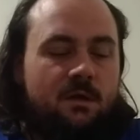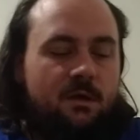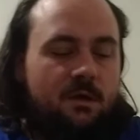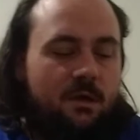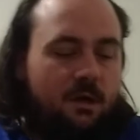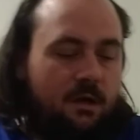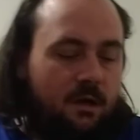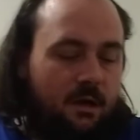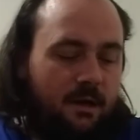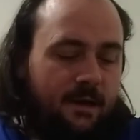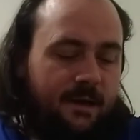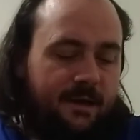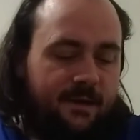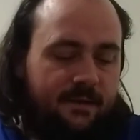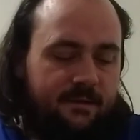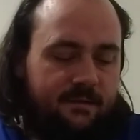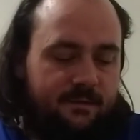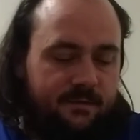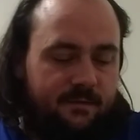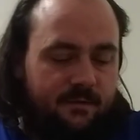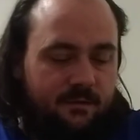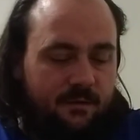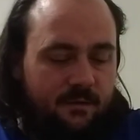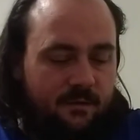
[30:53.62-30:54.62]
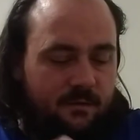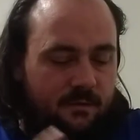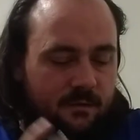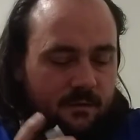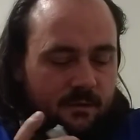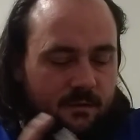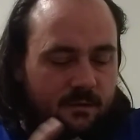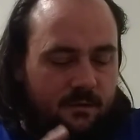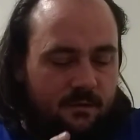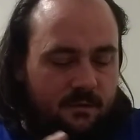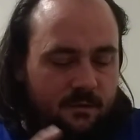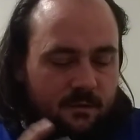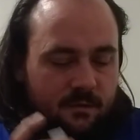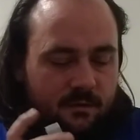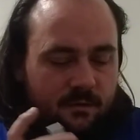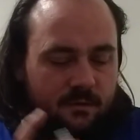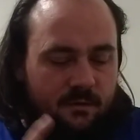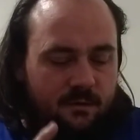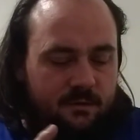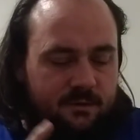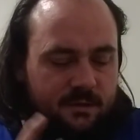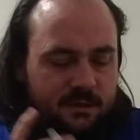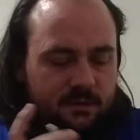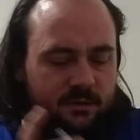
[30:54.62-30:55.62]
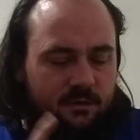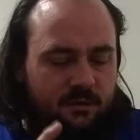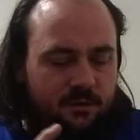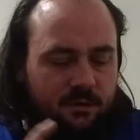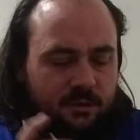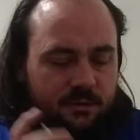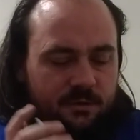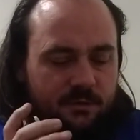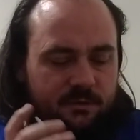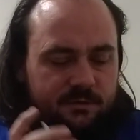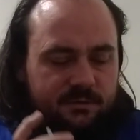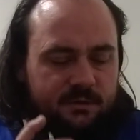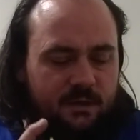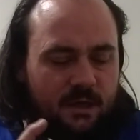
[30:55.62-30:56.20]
Alright. Additional clues,